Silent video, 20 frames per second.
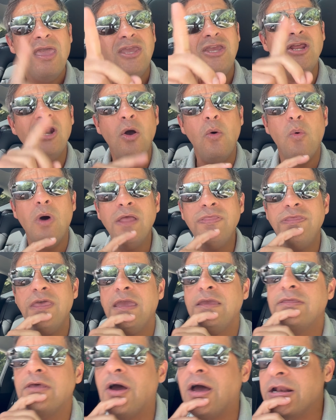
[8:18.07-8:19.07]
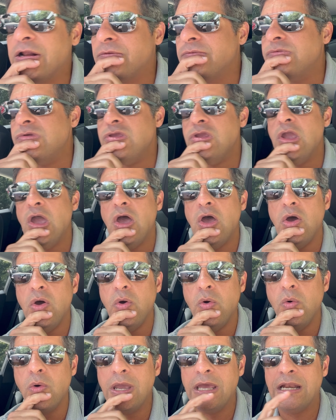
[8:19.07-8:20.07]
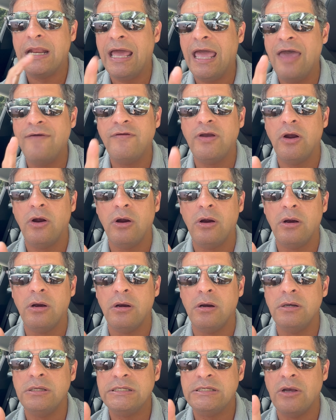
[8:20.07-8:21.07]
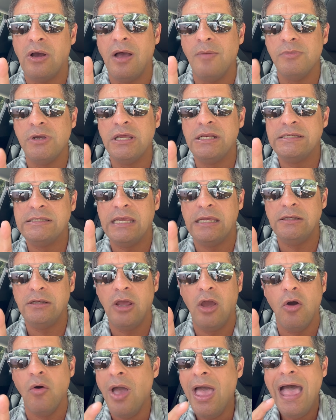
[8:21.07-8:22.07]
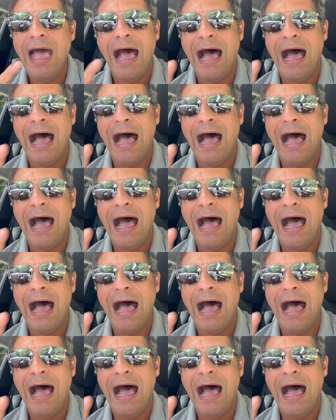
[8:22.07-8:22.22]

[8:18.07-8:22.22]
One thing though I don't know, and I haven't heard, so I'm going to say no.